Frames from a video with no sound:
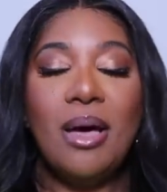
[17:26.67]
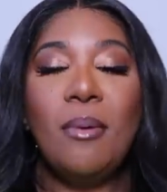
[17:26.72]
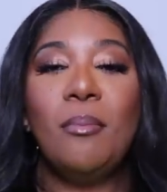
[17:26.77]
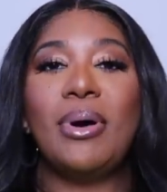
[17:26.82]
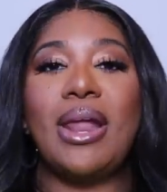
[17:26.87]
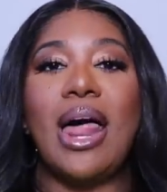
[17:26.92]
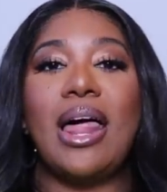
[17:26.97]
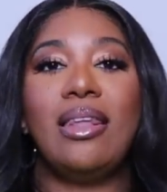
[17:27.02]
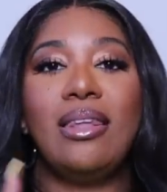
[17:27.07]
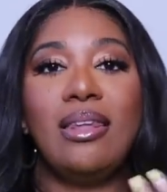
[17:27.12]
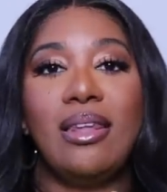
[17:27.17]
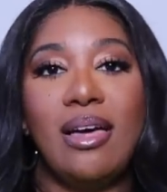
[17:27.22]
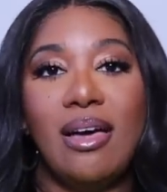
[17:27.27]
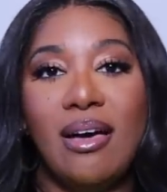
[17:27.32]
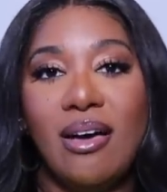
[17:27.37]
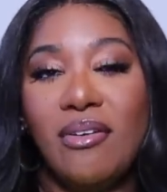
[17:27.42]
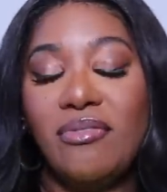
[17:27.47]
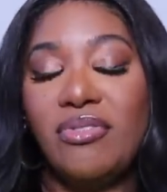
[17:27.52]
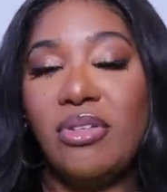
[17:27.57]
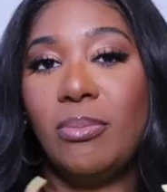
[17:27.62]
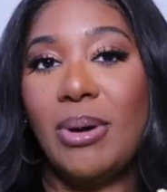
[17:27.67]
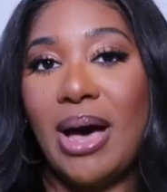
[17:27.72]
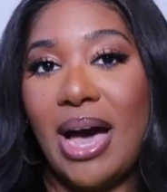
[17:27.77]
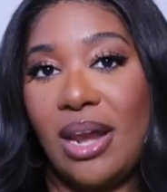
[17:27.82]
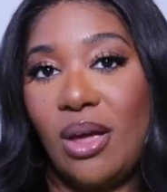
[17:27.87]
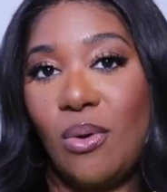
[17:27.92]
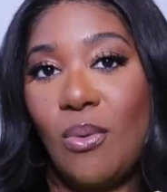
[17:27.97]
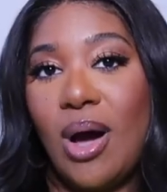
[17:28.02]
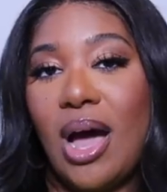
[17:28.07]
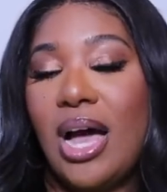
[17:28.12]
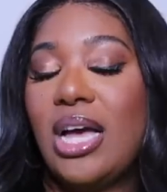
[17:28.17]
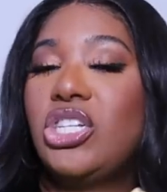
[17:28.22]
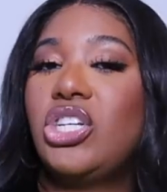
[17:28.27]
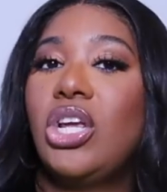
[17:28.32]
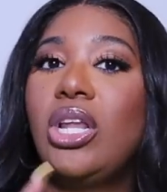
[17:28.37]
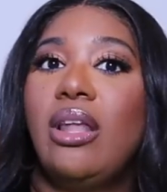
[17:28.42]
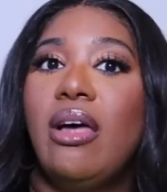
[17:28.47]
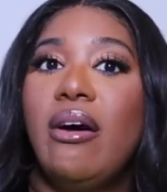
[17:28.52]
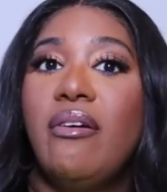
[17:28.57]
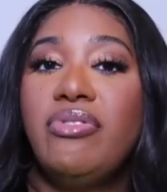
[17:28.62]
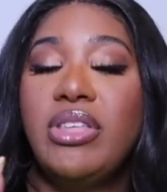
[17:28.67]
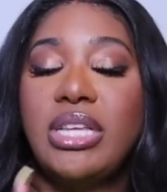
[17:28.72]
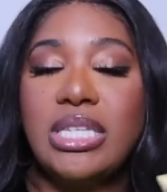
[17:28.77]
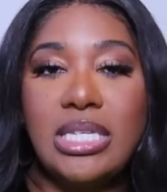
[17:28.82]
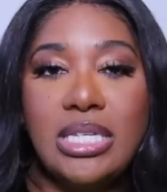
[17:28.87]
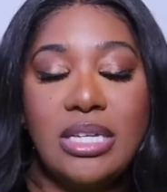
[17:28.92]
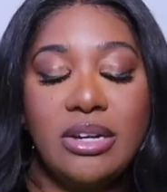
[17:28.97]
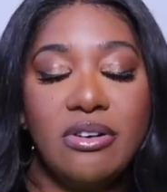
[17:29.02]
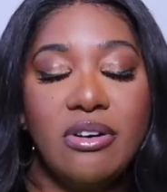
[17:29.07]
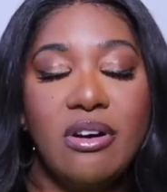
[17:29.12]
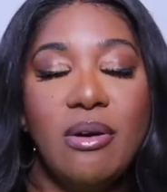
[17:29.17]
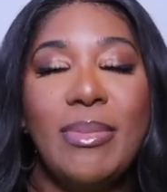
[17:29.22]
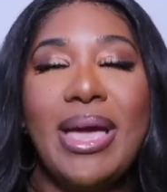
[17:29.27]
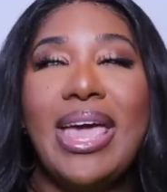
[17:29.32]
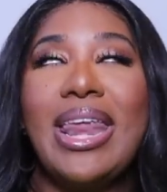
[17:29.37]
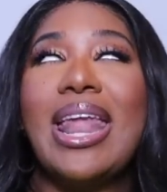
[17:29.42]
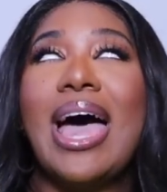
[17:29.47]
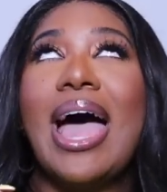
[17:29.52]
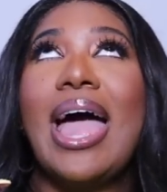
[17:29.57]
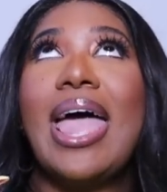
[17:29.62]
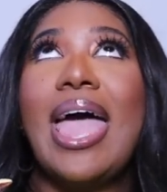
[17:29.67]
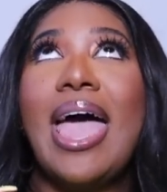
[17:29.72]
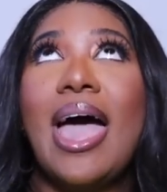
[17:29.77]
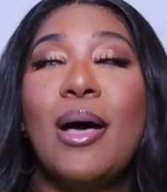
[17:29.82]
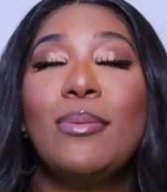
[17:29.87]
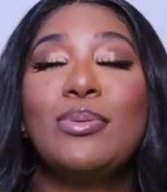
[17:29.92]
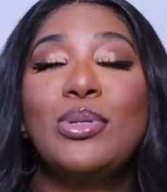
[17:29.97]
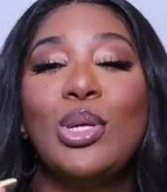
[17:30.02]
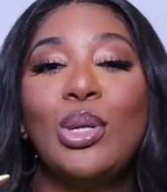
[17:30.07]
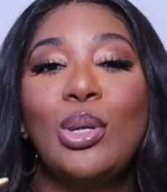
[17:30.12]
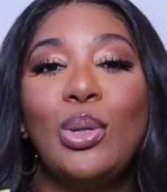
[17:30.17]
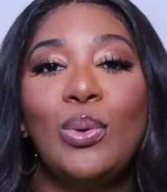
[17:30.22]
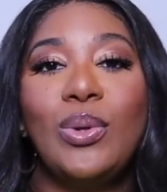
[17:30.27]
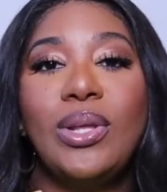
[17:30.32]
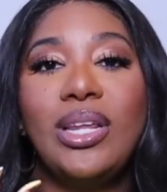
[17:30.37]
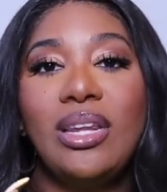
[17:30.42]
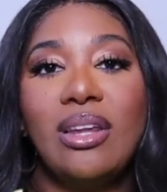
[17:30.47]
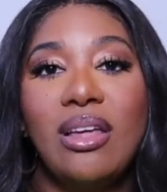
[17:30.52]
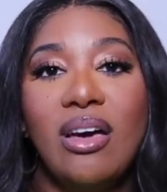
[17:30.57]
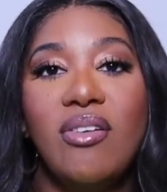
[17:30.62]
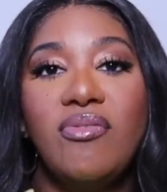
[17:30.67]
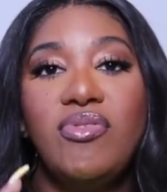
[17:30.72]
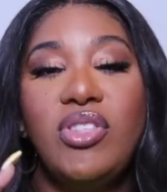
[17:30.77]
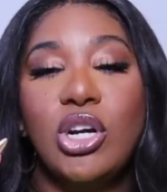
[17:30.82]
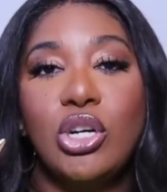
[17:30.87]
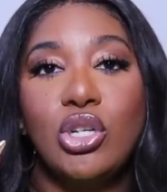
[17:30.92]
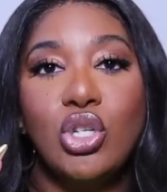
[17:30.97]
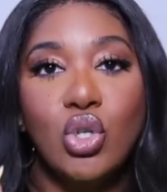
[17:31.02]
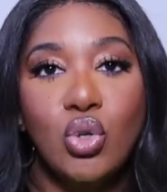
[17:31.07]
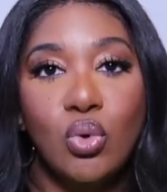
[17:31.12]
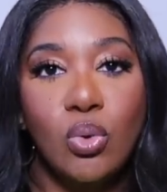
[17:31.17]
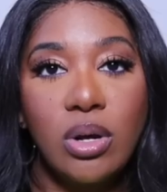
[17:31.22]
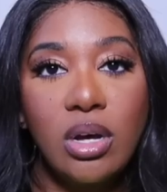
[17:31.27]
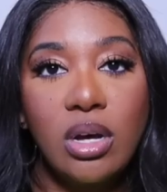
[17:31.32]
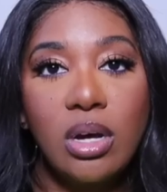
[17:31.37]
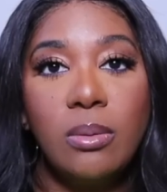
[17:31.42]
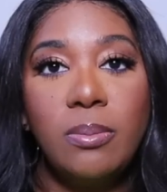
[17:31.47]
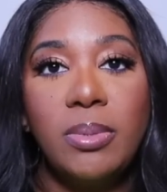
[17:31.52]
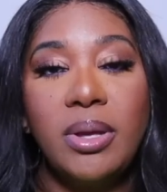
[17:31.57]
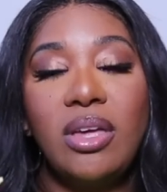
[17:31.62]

But I love the body wash, love the serum, and I absolutely love their scrub.